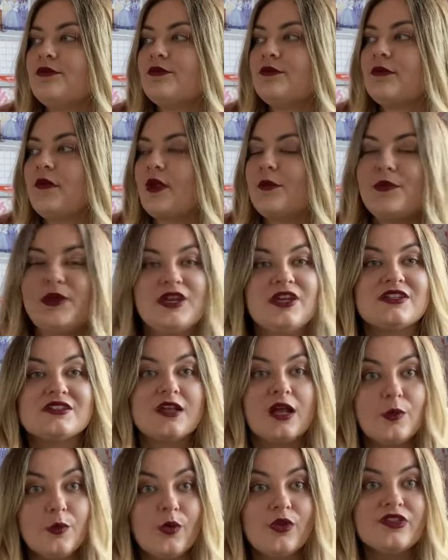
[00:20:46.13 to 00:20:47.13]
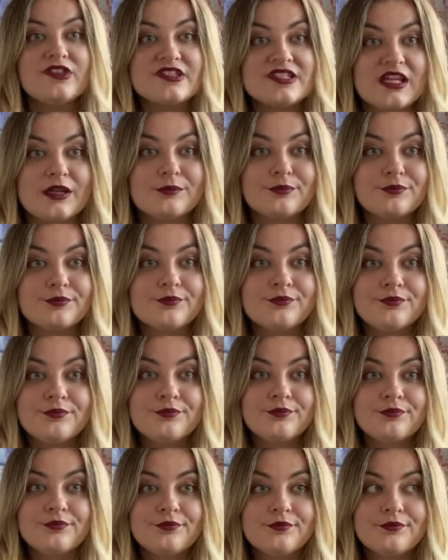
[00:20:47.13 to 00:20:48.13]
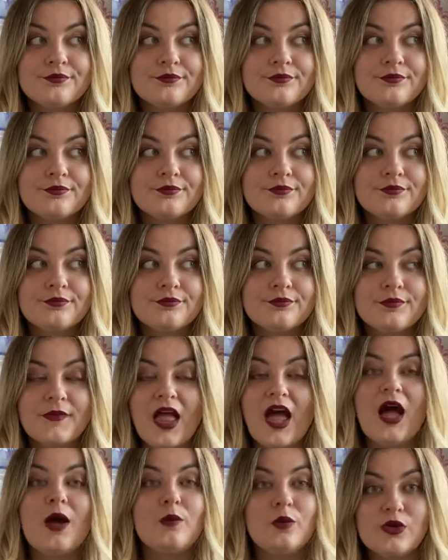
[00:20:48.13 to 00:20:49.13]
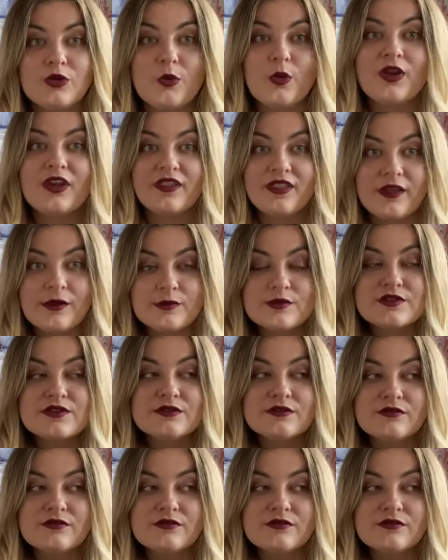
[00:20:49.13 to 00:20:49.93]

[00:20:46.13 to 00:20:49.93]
Because I want some. I want one of those.